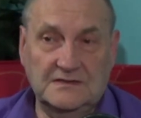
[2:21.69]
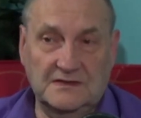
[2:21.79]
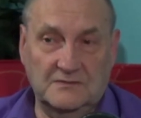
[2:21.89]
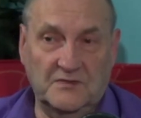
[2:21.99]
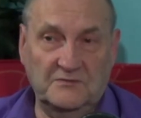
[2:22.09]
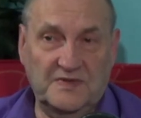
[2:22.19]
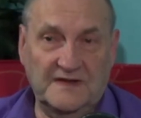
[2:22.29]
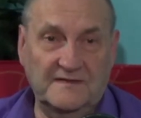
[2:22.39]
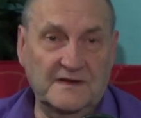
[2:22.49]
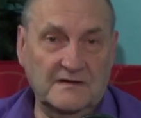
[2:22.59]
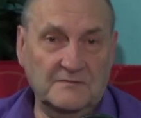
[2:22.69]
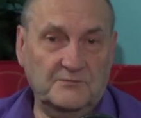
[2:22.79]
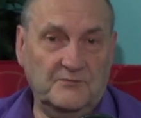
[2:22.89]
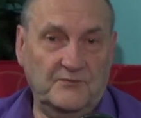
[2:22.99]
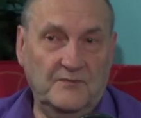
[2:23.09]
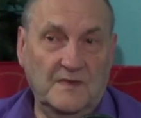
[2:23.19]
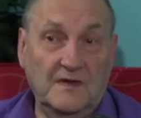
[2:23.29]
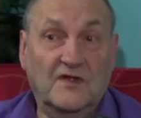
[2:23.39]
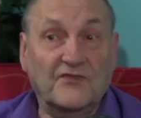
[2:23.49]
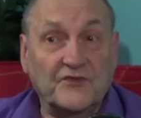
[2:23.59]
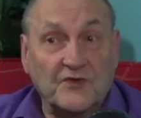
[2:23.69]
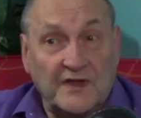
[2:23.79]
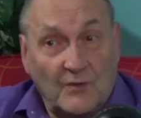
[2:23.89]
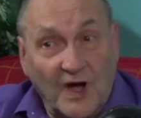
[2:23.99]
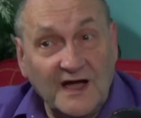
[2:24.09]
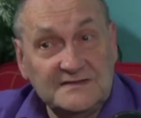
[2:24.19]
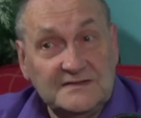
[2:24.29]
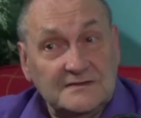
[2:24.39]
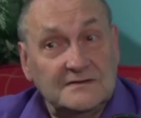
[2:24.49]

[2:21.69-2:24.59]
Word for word: and we've been there 31